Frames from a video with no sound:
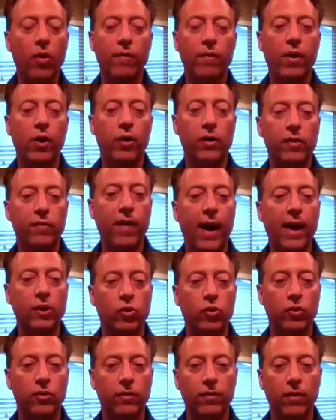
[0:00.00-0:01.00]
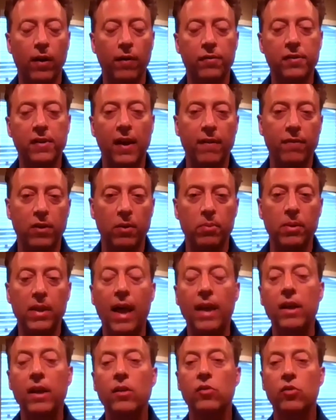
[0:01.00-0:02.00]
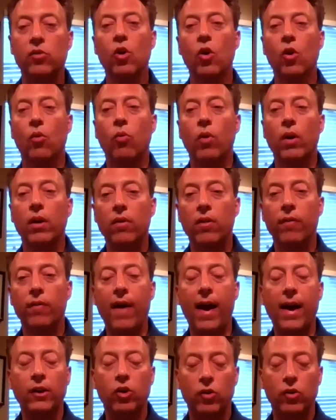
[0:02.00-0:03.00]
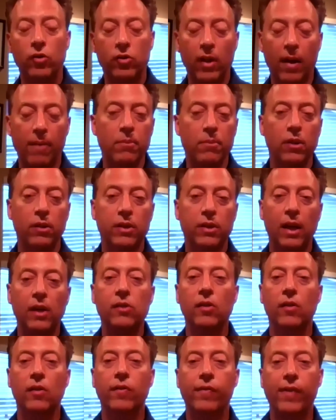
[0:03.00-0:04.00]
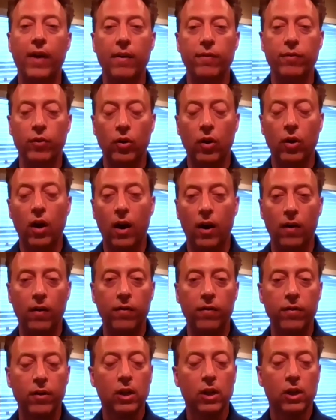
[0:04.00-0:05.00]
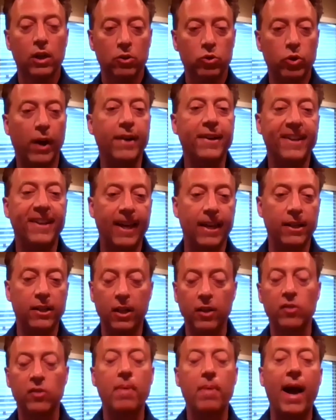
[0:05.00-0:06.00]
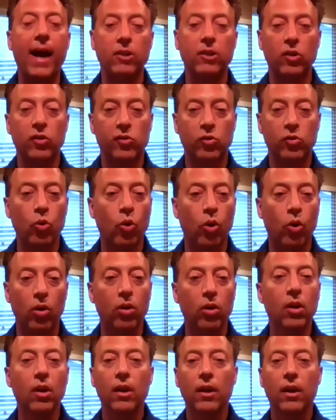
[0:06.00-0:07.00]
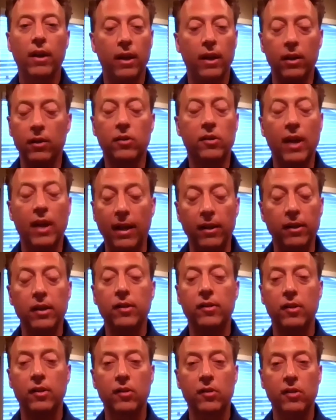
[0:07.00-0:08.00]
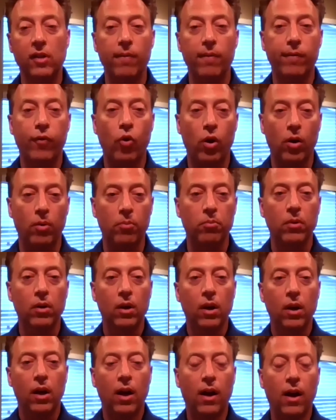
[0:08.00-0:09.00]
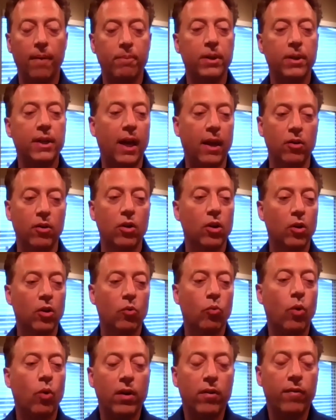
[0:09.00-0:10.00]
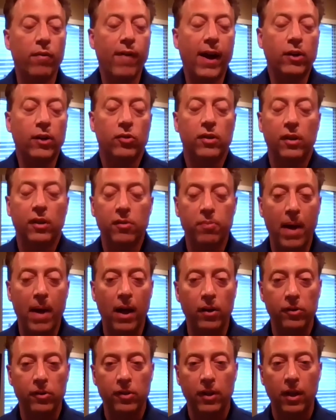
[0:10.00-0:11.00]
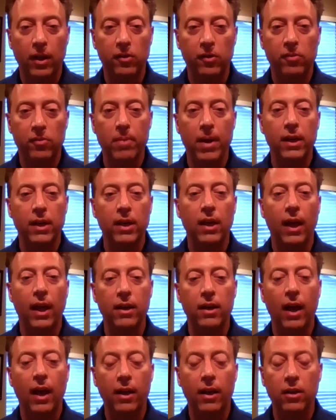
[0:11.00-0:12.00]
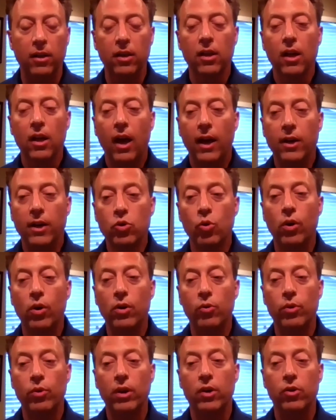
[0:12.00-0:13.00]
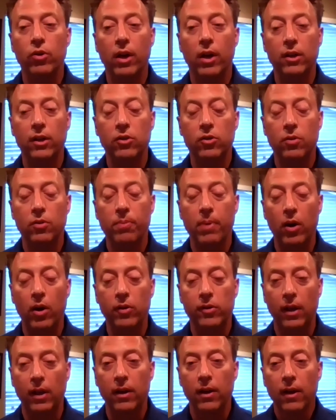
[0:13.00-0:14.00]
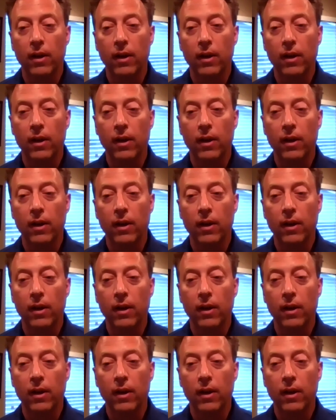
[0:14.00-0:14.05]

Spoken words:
various factors of safety. But that is one of the factors that militates in favor of trying to get kids back to school, at least in some form. But again, one of the factors that's balanced against many. And I do want to reiterate to parents that